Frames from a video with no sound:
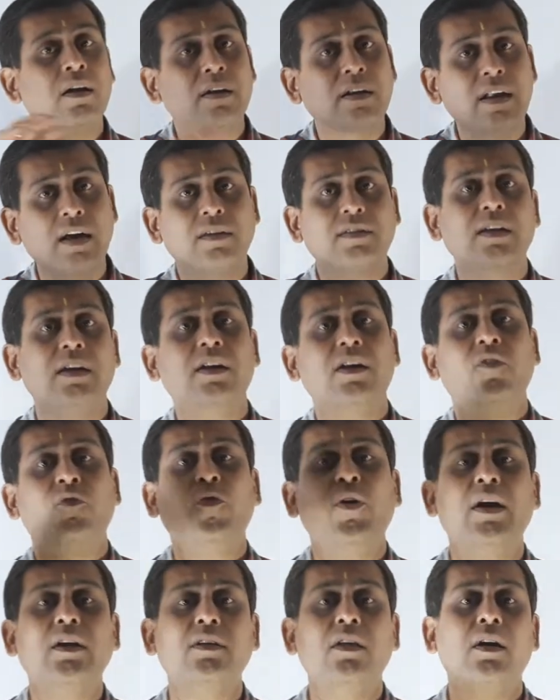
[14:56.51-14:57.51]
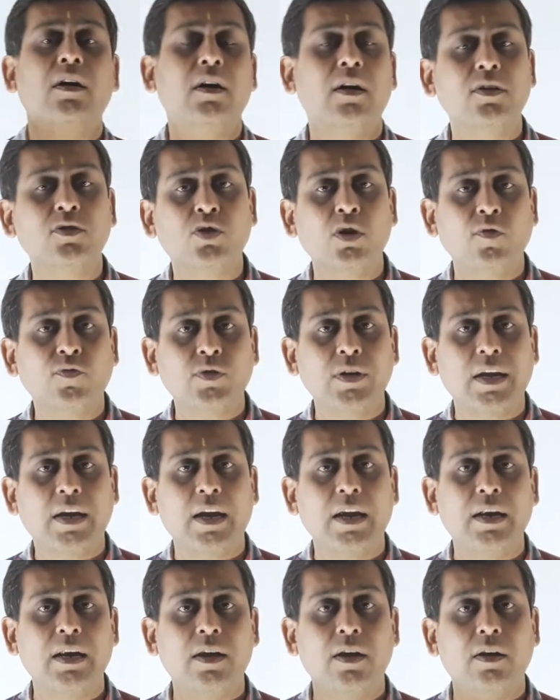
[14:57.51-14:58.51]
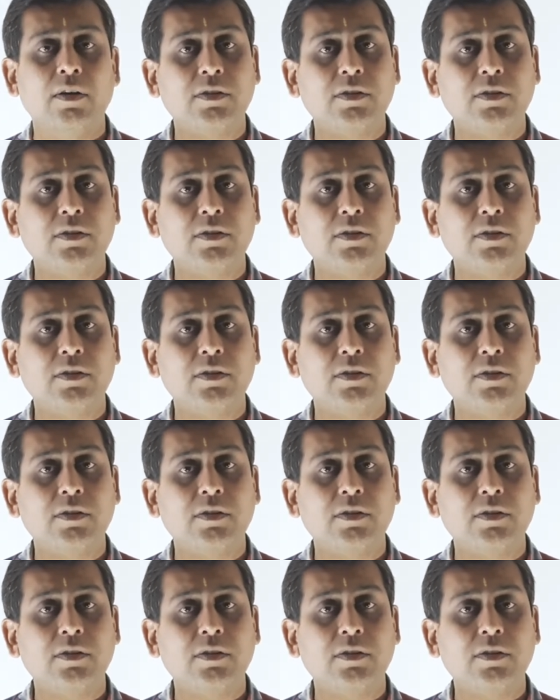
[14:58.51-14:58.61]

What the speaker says: doesn't affect the occurrence of second